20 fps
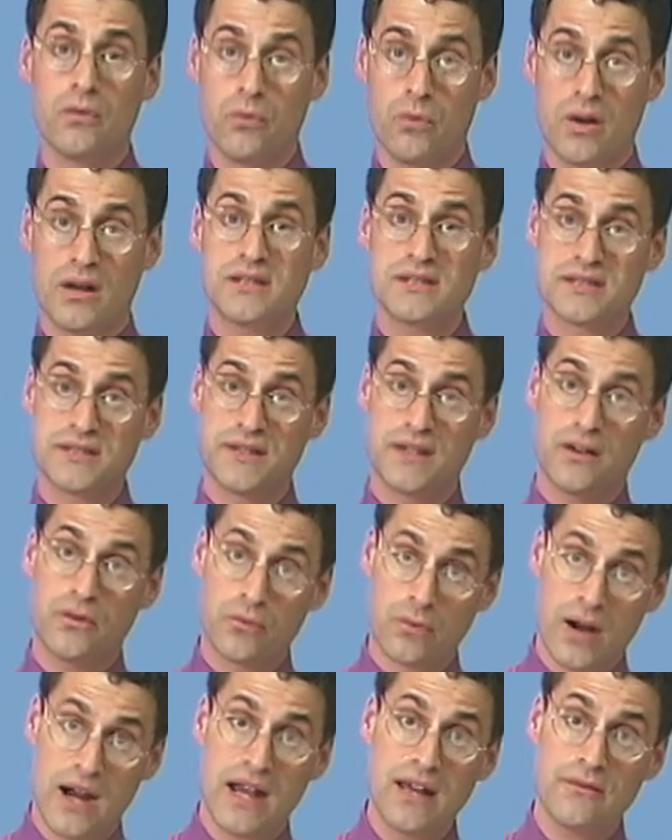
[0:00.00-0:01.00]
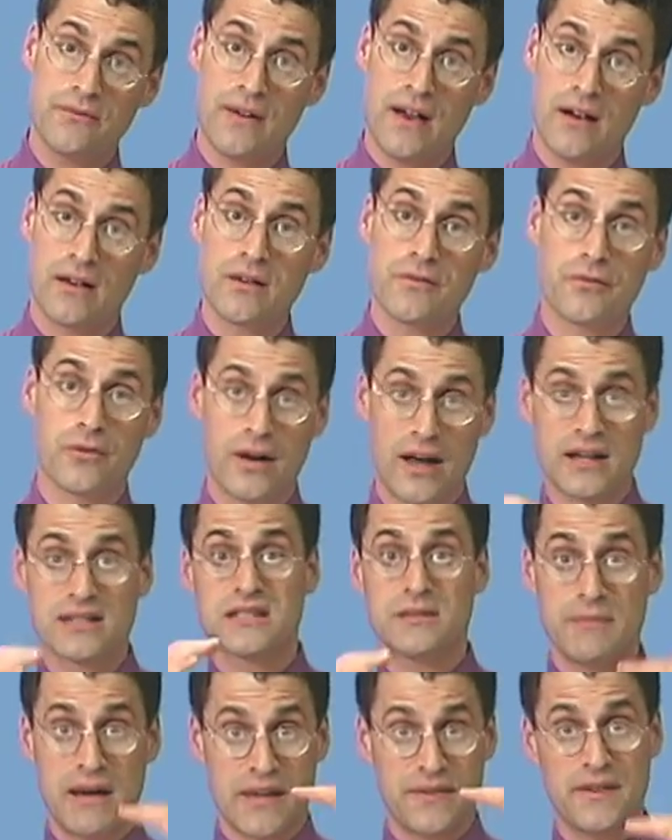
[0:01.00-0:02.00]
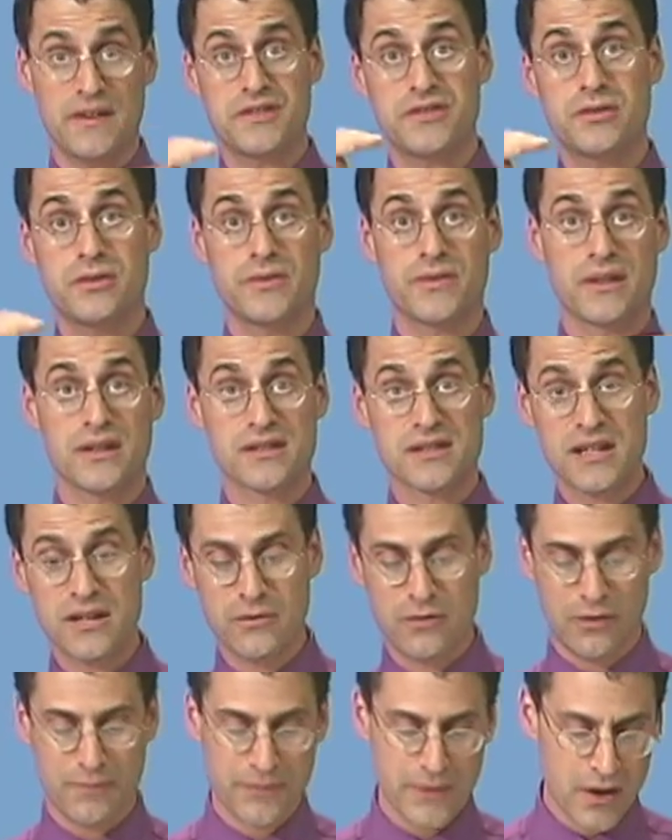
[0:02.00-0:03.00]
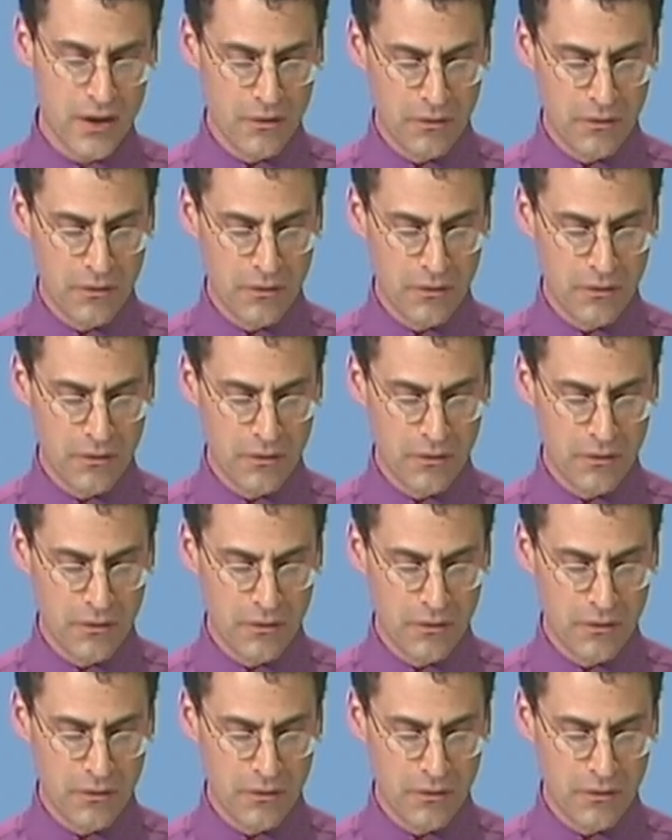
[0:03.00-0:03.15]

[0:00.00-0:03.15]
what's the right value for x to make these two things equal?